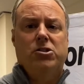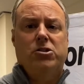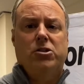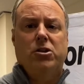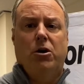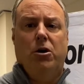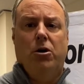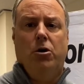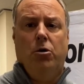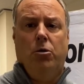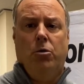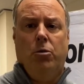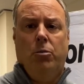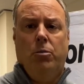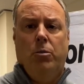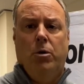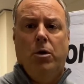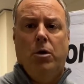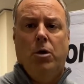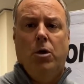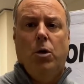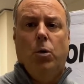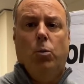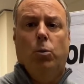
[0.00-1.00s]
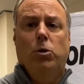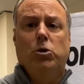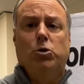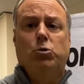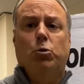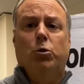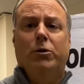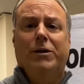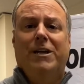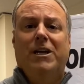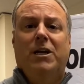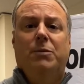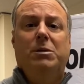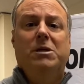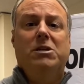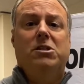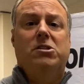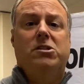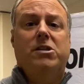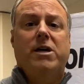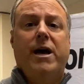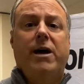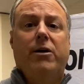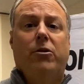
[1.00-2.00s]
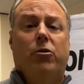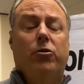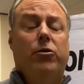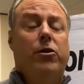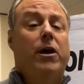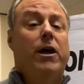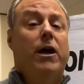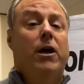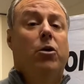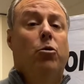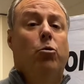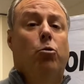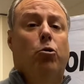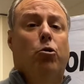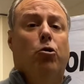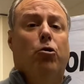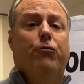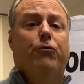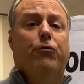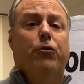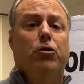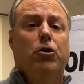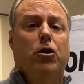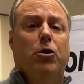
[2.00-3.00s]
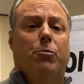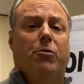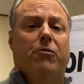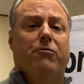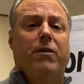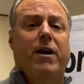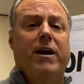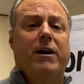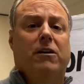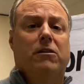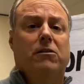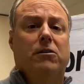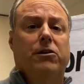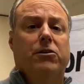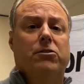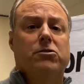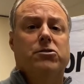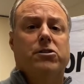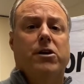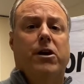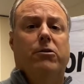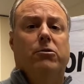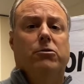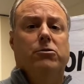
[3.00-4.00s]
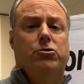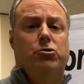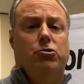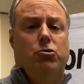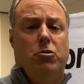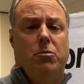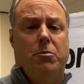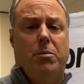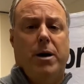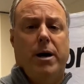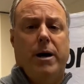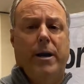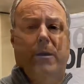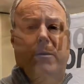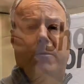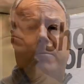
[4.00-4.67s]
the home which will need to be settled in order for you to provide clear title to a buyer.